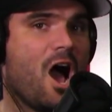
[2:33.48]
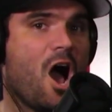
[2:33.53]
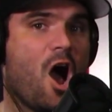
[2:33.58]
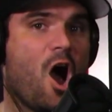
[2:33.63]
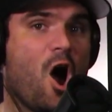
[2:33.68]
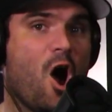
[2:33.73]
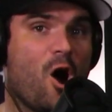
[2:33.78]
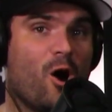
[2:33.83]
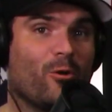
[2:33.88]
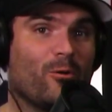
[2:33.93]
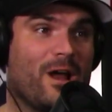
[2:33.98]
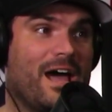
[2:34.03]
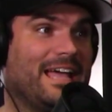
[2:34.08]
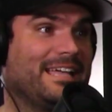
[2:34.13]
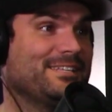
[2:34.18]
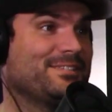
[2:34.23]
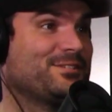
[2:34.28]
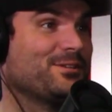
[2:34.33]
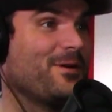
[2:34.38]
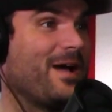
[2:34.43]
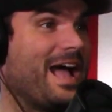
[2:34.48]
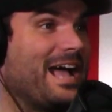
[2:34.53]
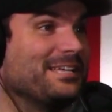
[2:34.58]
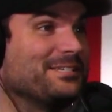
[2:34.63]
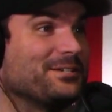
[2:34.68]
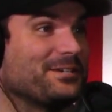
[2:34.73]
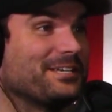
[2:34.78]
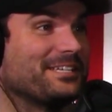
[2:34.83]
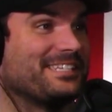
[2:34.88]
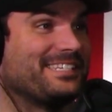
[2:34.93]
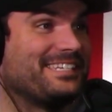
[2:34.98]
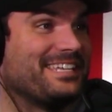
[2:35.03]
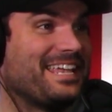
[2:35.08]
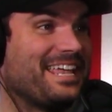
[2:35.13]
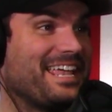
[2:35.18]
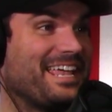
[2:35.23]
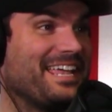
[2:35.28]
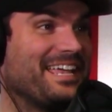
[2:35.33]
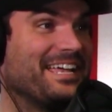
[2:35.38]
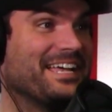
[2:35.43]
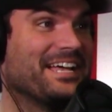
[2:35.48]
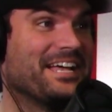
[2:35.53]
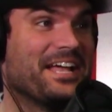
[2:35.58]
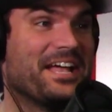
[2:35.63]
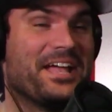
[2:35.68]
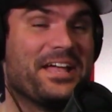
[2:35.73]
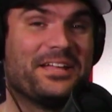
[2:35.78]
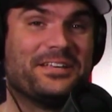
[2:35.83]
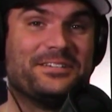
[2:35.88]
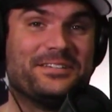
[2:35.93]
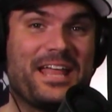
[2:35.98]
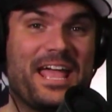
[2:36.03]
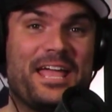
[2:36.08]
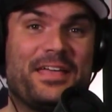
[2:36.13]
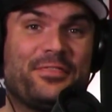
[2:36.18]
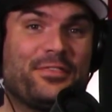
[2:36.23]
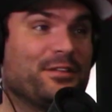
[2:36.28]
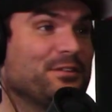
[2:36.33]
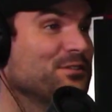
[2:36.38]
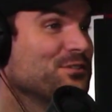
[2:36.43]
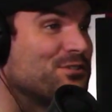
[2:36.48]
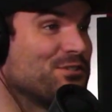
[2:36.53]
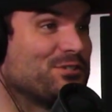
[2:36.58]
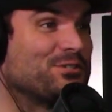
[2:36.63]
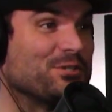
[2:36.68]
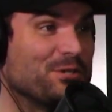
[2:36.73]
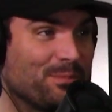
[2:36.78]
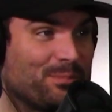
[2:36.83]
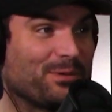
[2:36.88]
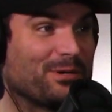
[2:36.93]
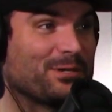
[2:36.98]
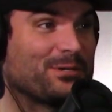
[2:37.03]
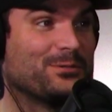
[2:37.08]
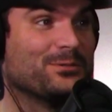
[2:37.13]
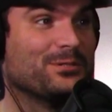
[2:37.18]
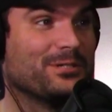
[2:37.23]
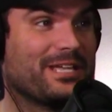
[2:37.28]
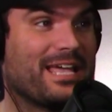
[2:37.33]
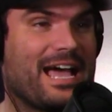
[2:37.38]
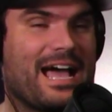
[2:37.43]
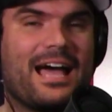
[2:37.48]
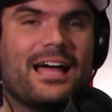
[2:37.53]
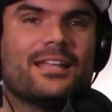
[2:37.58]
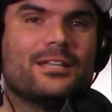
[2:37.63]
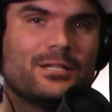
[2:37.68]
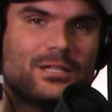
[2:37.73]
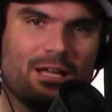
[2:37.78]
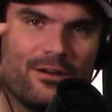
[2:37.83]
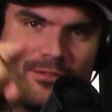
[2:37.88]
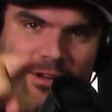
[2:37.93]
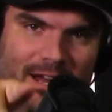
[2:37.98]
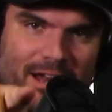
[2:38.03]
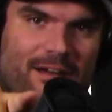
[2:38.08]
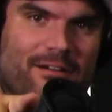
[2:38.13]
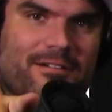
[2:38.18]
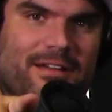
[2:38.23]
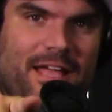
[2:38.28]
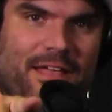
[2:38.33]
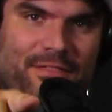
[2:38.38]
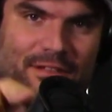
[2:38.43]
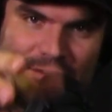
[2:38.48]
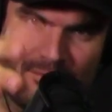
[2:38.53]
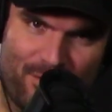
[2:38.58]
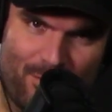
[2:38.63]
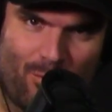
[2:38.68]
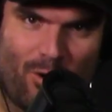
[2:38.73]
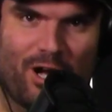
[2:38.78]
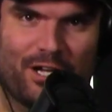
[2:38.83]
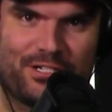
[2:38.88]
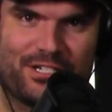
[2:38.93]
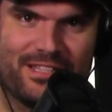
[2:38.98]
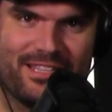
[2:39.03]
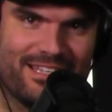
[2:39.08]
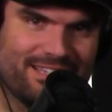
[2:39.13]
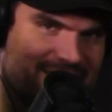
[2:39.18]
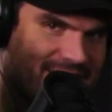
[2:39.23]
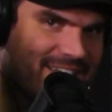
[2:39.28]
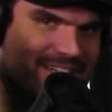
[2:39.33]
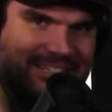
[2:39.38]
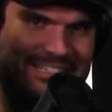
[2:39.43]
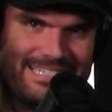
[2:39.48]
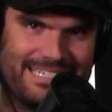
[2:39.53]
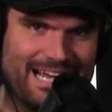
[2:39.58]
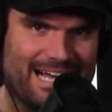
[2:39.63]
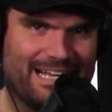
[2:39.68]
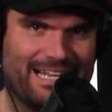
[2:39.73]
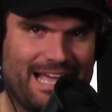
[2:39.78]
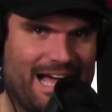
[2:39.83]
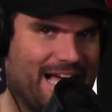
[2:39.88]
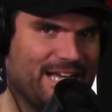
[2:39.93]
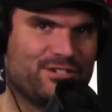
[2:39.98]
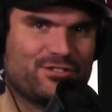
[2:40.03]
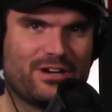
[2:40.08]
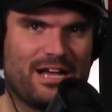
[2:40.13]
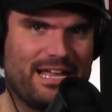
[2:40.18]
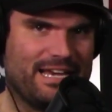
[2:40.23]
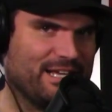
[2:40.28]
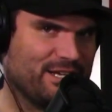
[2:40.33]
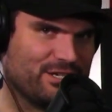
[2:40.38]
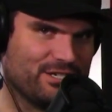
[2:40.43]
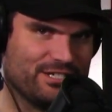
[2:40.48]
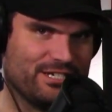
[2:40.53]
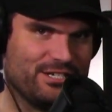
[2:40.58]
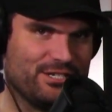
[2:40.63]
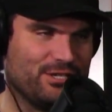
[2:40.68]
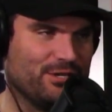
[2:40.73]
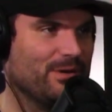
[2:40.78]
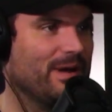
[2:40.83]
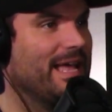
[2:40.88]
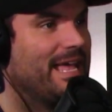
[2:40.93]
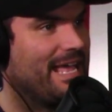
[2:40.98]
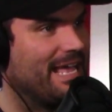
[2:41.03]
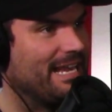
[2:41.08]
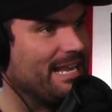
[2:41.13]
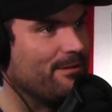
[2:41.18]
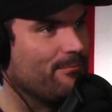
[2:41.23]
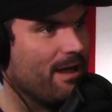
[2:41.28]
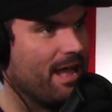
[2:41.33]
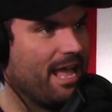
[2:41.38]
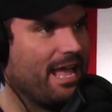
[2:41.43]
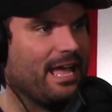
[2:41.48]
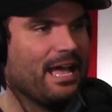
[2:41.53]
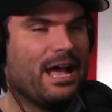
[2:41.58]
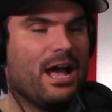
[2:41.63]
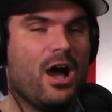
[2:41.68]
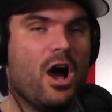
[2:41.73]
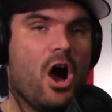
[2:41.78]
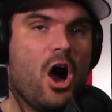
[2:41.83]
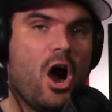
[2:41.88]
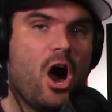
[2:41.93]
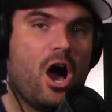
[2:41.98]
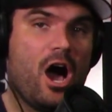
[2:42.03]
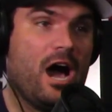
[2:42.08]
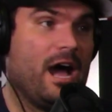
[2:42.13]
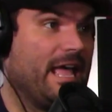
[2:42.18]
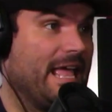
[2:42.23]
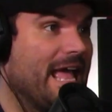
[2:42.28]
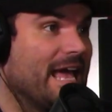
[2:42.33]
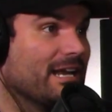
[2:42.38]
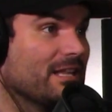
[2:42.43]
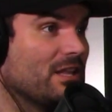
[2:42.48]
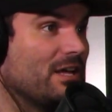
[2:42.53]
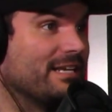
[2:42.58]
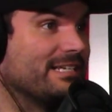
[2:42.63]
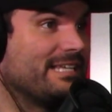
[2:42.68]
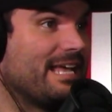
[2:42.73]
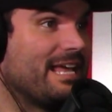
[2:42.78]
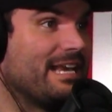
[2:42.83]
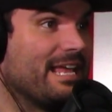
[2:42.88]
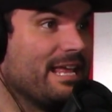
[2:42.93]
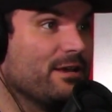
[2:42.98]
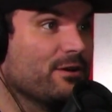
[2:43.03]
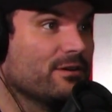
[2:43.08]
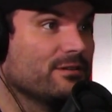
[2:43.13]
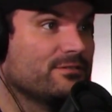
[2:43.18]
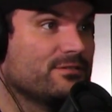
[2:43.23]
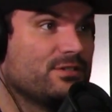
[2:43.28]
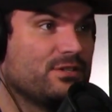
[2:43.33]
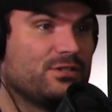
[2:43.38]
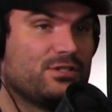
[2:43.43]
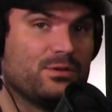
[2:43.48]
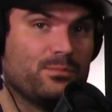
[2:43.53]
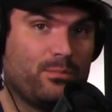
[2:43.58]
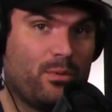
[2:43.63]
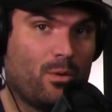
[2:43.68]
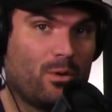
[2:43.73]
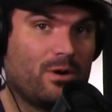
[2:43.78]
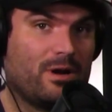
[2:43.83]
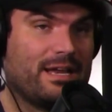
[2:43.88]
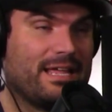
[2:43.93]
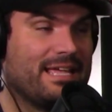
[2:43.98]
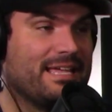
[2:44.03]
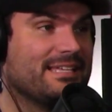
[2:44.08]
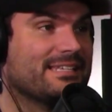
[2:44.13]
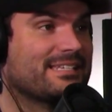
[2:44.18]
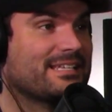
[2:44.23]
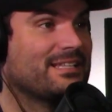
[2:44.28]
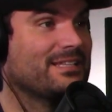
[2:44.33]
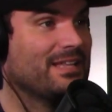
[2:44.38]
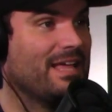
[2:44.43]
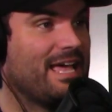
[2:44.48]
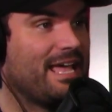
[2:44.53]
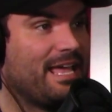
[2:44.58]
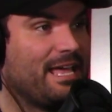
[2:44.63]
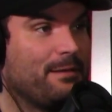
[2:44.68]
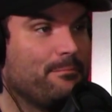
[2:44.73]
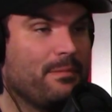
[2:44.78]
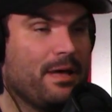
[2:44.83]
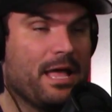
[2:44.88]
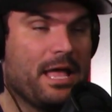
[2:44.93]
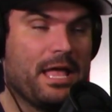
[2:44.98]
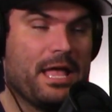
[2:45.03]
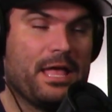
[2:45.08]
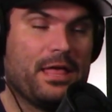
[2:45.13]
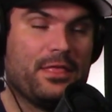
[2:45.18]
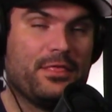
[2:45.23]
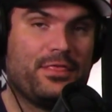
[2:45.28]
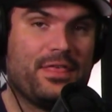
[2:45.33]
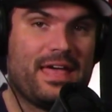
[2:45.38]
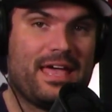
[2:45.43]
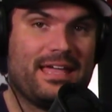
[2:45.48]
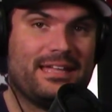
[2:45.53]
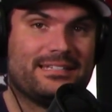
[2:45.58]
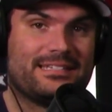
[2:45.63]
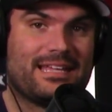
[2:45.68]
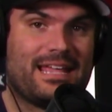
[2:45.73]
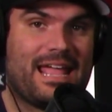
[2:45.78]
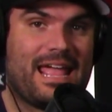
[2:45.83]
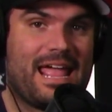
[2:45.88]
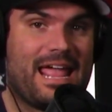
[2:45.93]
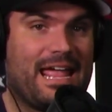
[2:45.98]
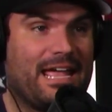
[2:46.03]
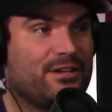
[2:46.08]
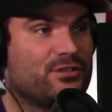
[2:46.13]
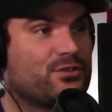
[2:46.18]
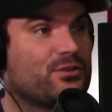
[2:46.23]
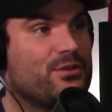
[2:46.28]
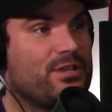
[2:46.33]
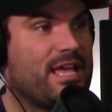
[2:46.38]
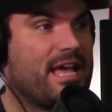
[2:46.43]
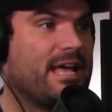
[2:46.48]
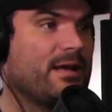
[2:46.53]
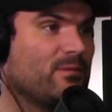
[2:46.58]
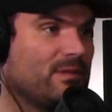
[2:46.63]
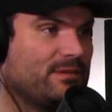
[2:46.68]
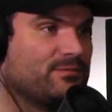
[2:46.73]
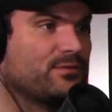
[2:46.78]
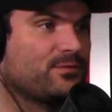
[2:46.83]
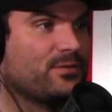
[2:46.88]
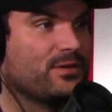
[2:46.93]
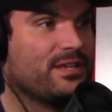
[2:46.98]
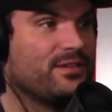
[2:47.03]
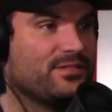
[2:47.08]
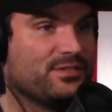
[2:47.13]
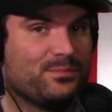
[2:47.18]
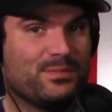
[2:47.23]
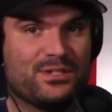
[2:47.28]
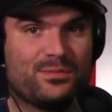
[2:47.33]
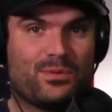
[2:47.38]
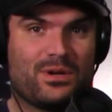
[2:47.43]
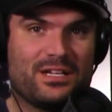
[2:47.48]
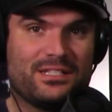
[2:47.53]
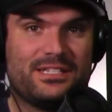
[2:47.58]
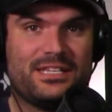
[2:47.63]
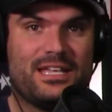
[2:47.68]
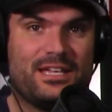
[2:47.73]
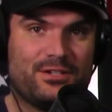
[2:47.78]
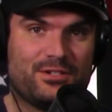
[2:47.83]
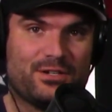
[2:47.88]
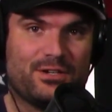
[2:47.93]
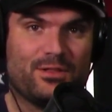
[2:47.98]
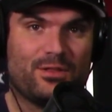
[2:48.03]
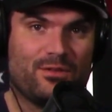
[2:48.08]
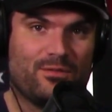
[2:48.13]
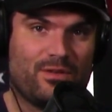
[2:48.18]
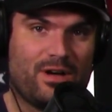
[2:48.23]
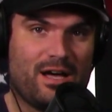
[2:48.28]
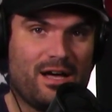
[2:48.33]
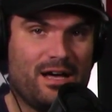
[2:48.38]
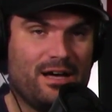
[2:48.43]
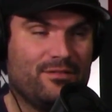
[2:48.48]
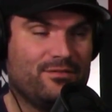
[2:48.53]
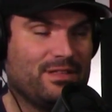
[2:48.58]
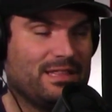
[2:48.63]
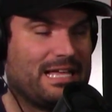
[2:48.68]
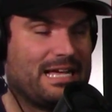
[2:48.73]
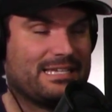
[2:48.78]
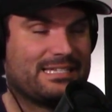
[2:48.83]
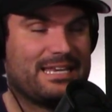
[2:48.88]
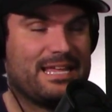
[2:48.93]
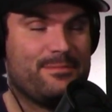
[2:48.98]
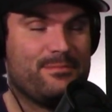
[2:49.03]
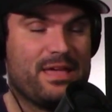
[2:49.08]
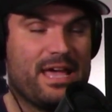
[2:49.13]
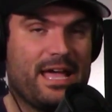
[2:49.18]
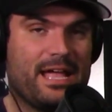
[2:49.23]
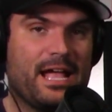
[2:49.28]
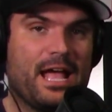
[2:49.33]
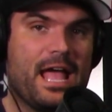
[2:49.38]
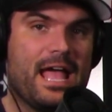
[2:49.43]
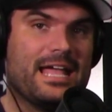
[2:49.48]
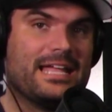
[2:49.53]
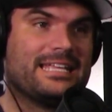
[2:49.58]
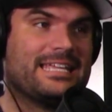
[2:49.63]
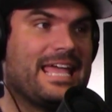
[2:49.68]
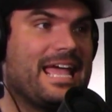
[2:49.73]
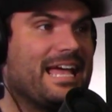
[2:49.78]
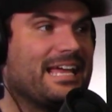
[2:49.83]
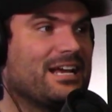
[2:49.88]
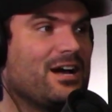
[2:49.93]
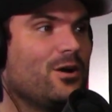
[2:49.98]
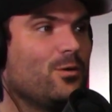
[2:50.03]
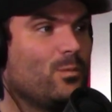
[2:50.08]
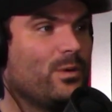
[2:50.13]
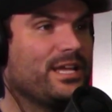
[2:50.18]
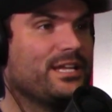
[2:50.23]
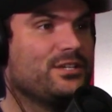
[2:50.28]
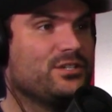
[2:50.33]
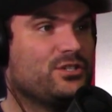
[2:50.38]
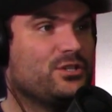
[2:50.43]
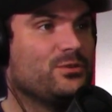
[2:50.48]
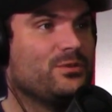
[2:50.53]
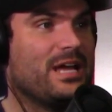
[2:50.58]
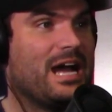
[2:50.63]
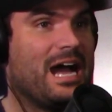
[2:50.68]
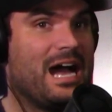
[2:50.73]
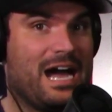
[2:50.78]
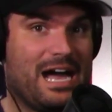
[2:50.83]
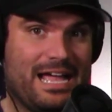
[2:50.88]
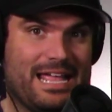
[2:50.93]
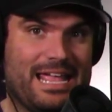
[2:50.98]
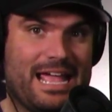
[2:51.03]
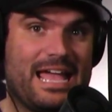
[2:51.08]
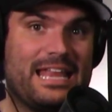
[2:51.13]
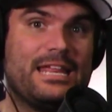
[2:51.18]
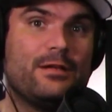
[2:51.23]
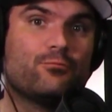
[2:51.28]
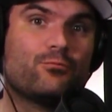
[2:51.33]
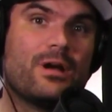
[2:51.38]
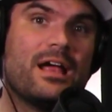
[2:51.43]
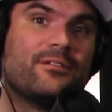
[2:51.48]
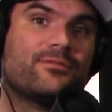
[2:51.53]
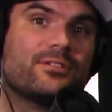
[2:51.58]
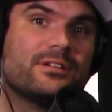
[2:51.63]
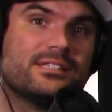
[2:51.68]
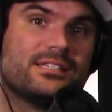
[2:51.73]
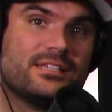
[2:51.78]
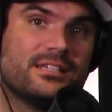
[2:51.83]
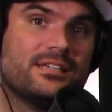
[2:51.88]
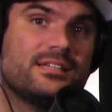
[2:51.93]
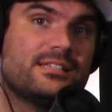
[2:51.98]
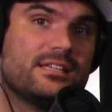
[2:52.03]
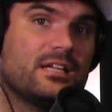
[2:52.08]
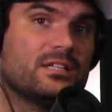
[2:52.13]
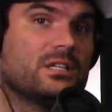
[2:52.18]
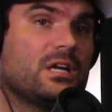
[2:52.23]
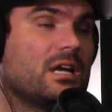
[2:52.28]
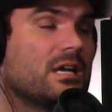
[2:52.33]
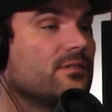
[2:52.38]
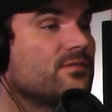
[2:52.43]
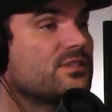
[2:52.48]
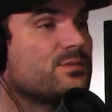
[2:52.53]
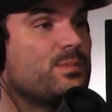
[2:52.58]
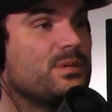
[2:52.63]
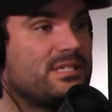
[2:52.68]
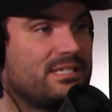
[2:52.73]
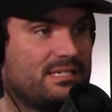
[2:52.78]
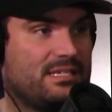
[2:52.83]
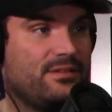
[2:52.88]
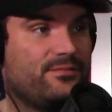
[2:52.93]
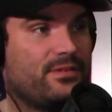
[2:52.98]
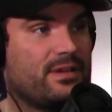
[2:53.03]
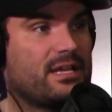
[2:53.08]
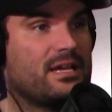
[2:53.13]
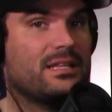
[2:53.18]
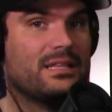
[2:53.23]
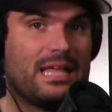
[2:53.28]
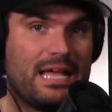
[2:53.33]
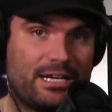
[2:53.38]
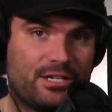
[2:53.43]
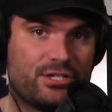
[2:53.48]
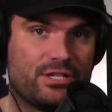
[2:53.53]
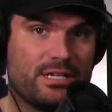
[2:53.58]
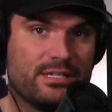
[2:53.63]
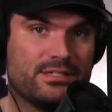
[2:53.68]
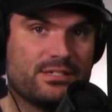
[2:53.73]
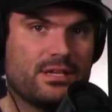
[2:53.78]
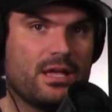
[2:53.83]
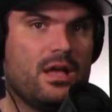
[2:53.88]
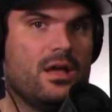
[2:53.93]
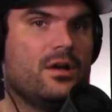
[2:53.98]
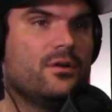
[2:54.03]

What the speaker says: All right, so as you can see, Nathan, super cool cat. Love your hair, Nathan. If you're watching this, dug it. I tried it, couldn't do it. Anyway, he had a lot of data here to support his claim that Andrew Yang, we'll have to forgive his mispronunciation of the last name Yang, cannot win due to height. And he references a lot of specific elections.